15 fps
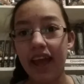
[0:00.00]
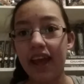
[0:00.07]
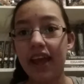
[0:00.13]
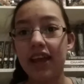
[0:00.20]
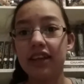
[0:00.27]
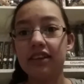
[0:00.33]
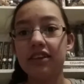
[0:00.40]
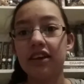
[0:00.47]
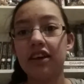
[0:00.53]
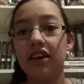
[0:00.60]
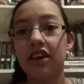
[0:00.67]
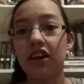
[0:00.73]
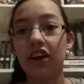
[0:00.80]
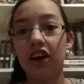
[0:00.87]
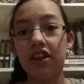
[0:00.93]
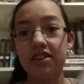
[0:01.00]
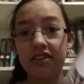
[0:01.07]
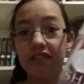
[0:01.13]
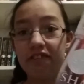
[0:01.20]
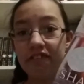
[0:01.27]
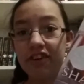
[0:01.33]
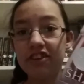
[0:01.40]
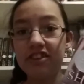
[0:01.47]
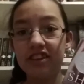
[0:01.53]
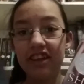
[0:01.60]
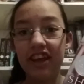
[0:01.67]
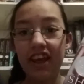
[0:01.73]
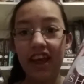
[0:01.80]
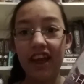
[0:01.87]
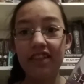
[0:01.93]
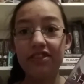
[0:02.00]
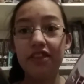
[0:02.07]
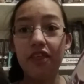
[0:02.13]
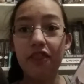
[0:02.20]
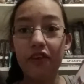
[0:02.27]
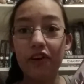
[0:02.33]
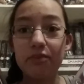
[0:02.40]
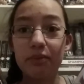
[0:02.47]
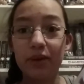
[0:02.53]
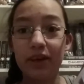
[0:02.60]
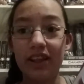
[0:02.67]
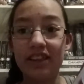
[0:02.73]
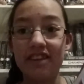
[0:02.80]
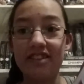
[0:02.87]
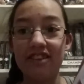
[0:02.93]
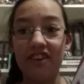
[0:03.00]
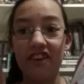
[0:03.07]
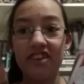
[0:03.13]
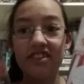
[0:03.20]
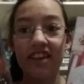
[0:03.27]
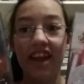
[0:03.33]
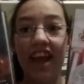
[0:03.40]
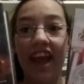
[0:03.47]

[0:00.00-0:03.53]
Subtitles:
and got the first and the third book in the series,